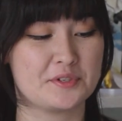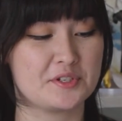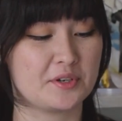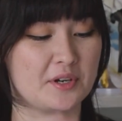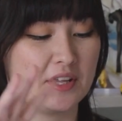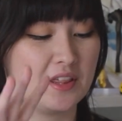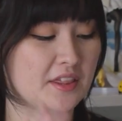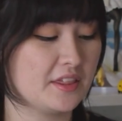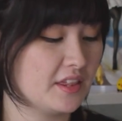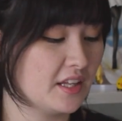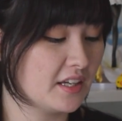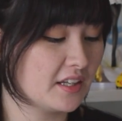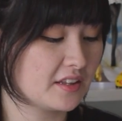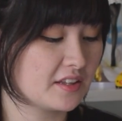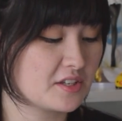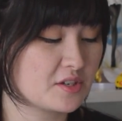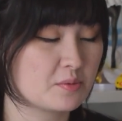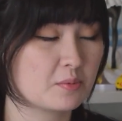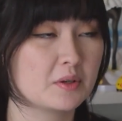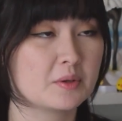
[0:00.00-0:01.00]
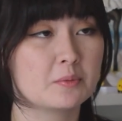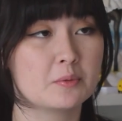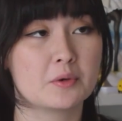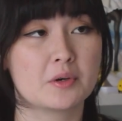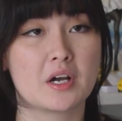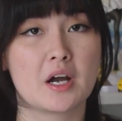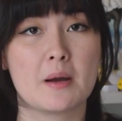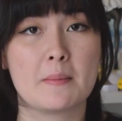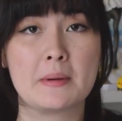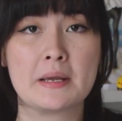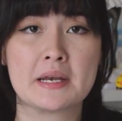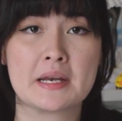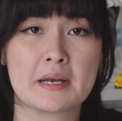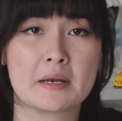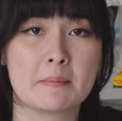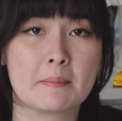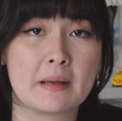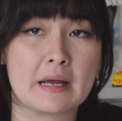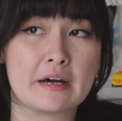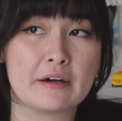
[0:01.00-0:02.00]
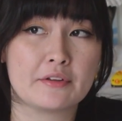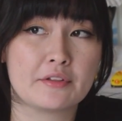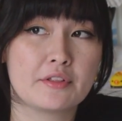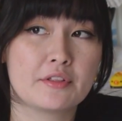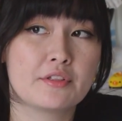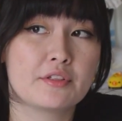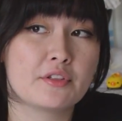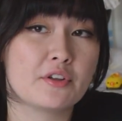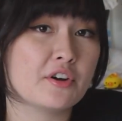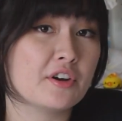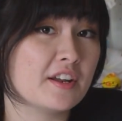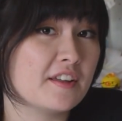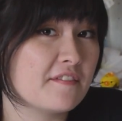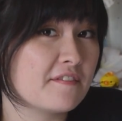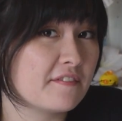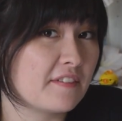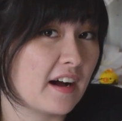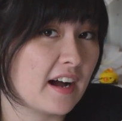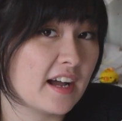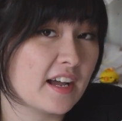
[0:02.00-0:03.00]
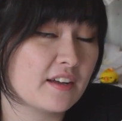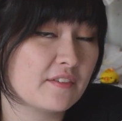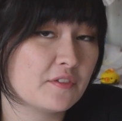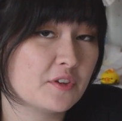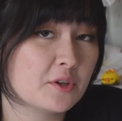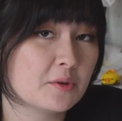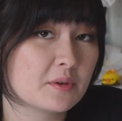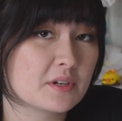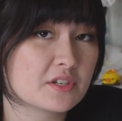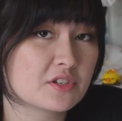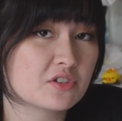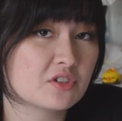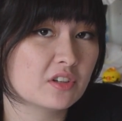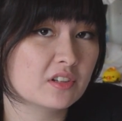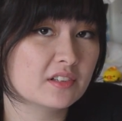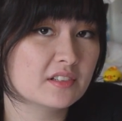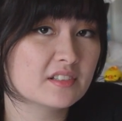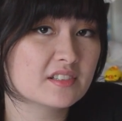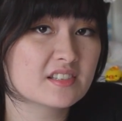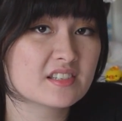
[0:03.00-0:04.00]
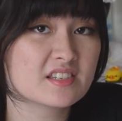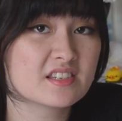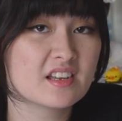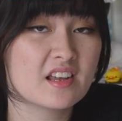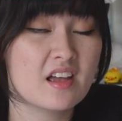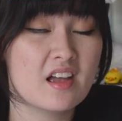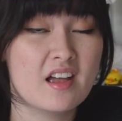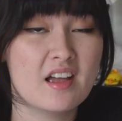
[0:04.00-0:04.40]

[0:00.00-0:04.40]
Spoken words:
So I think this one will come in at about $35 US.